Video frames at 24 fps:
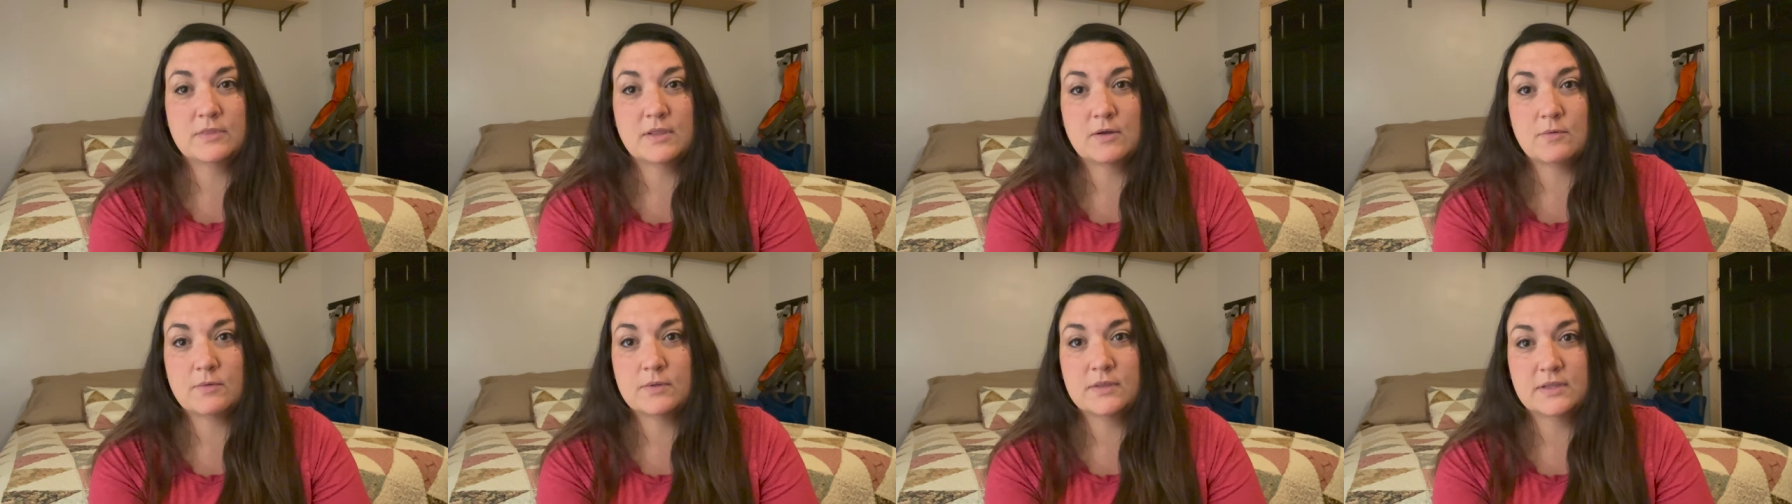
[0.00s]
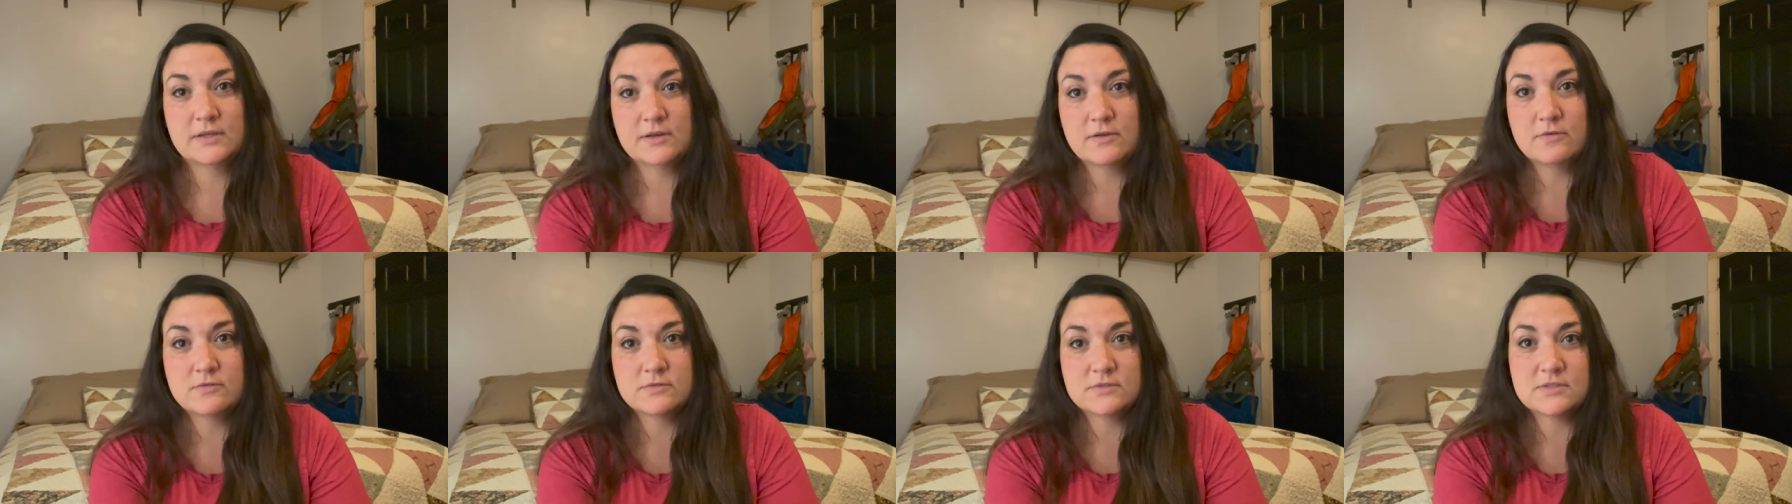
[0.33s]
that really
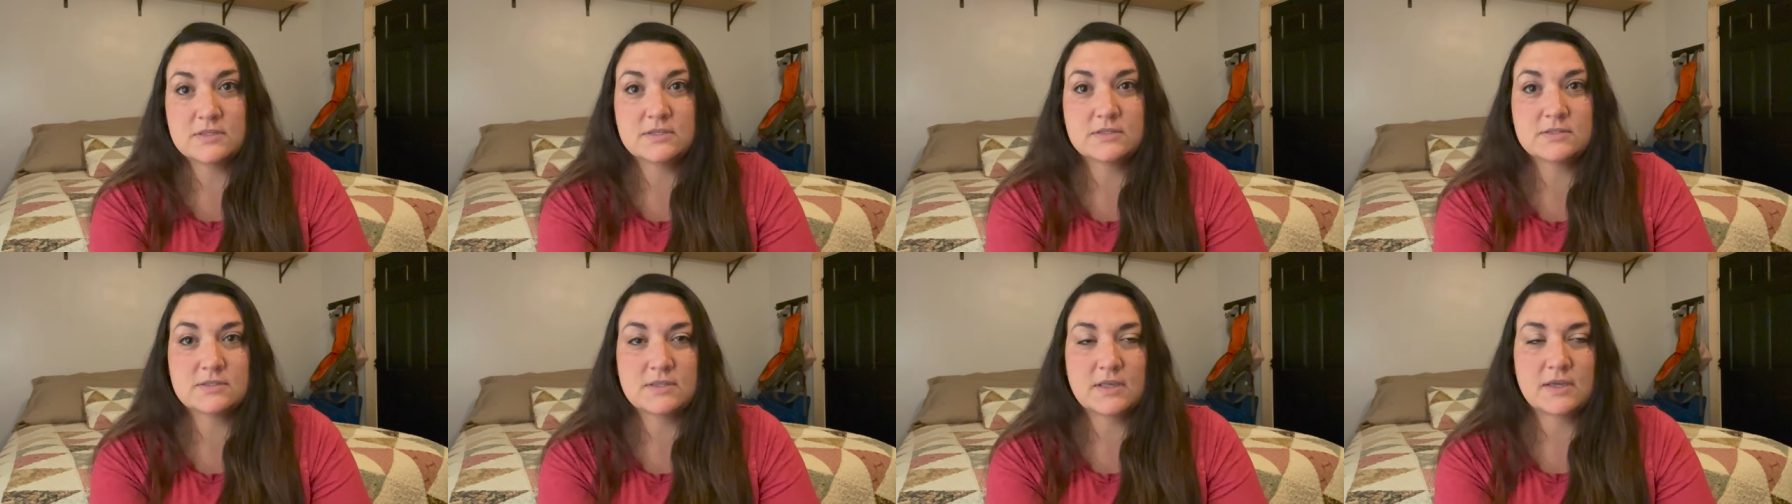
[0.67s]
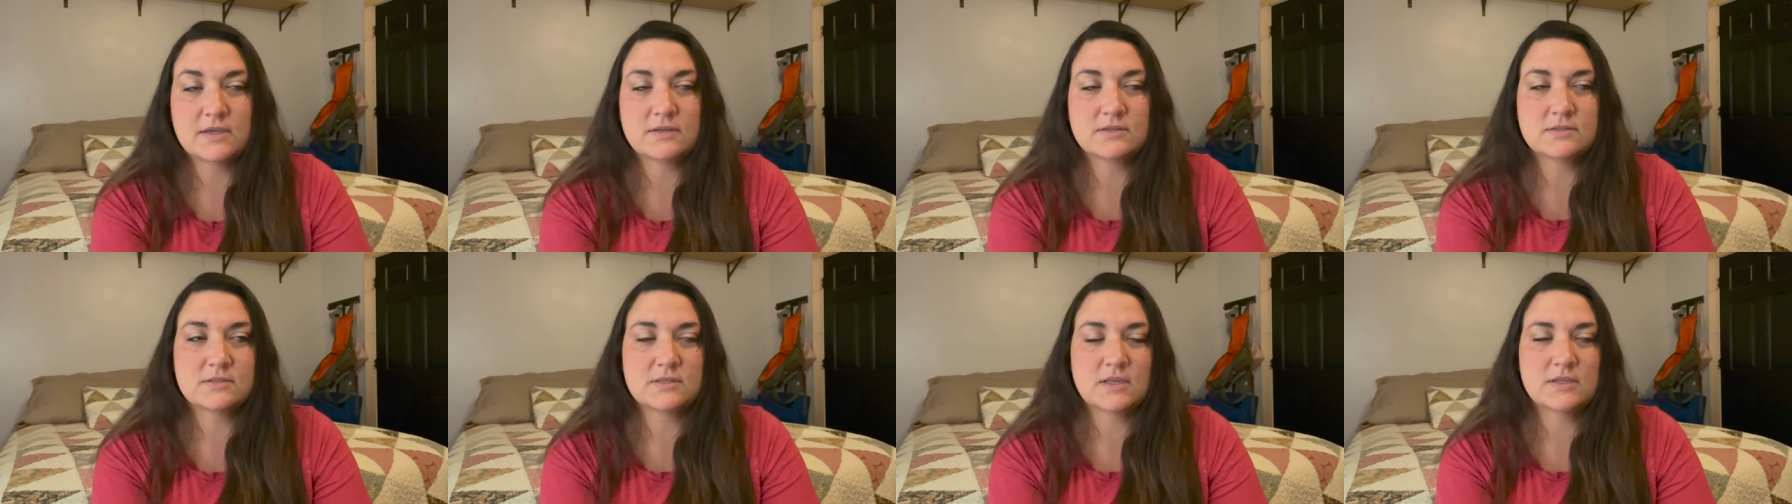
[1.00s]
knows these
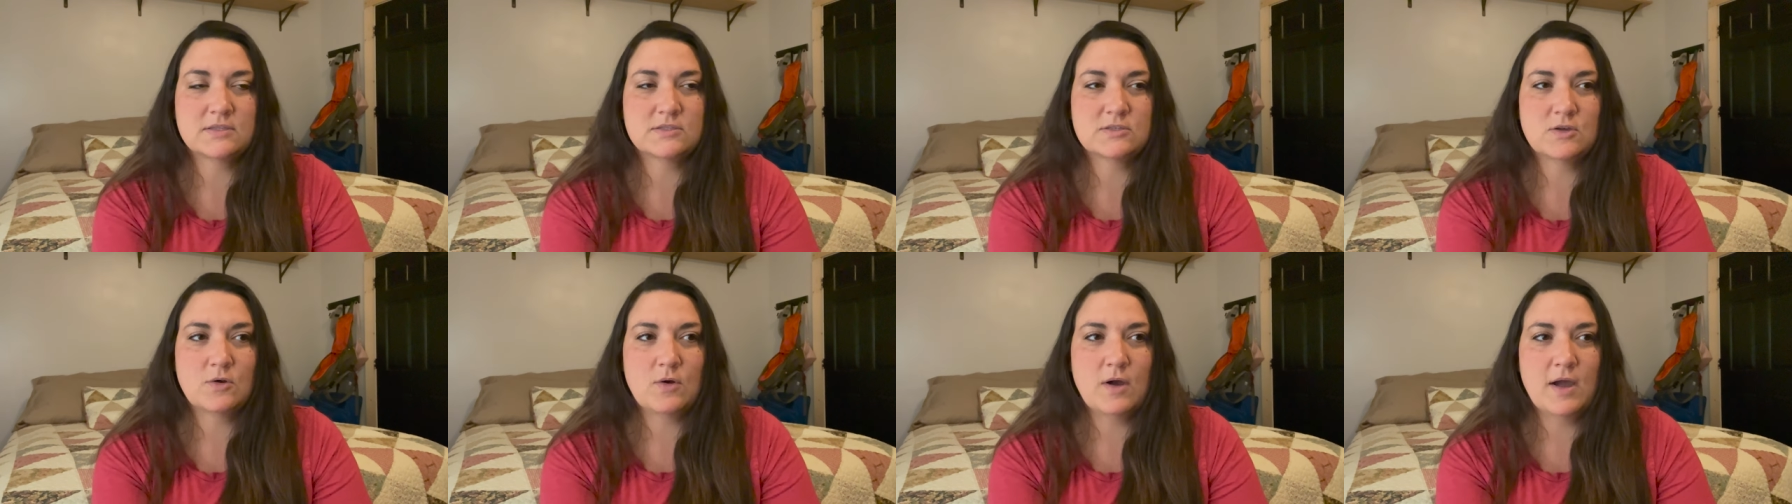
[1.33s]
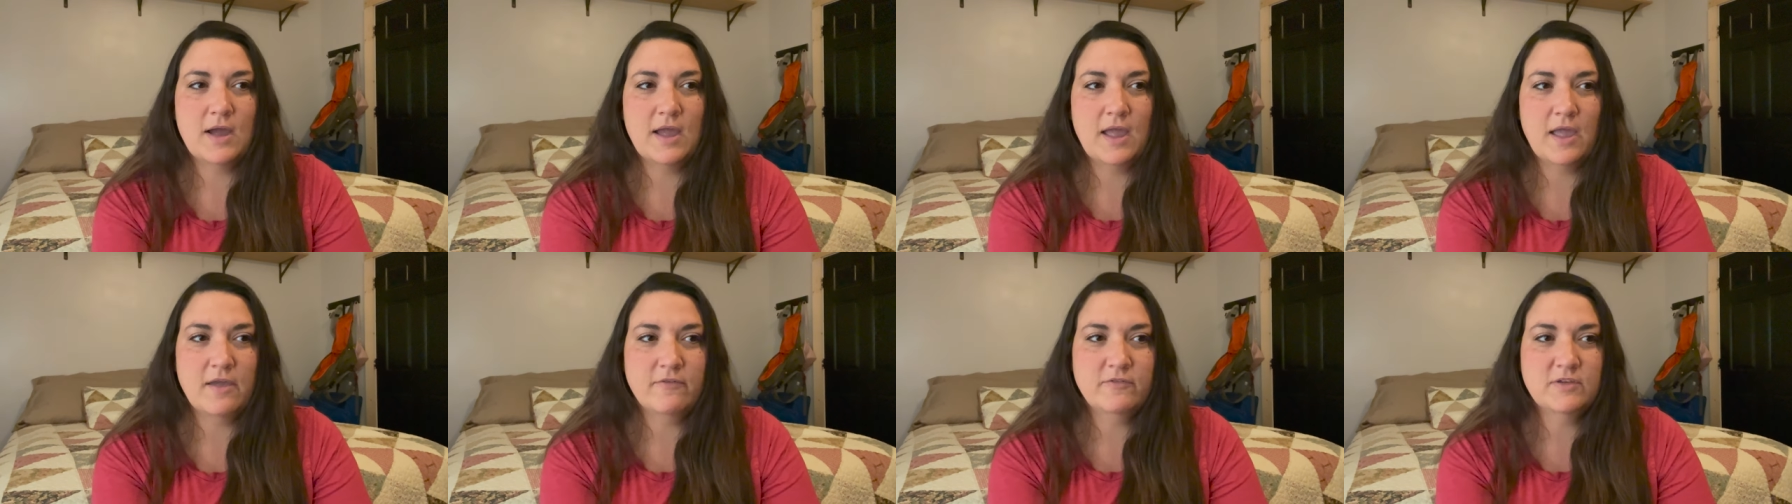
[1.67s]
things and so
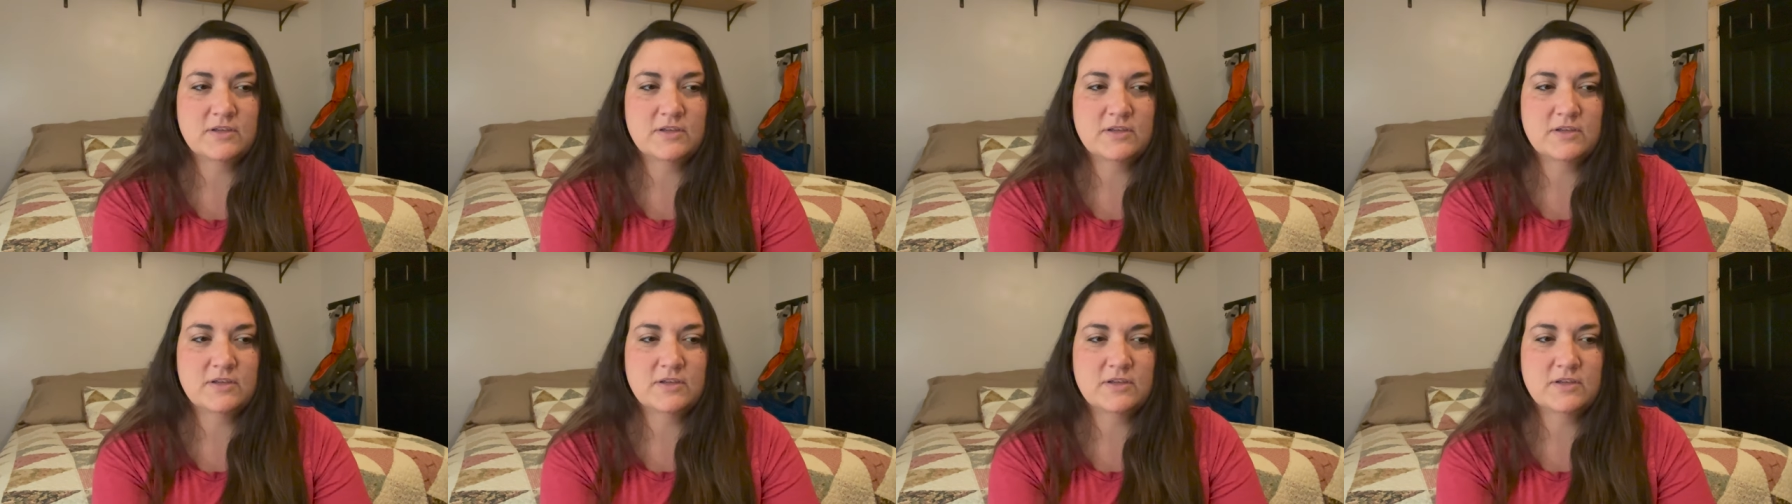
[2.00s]
i have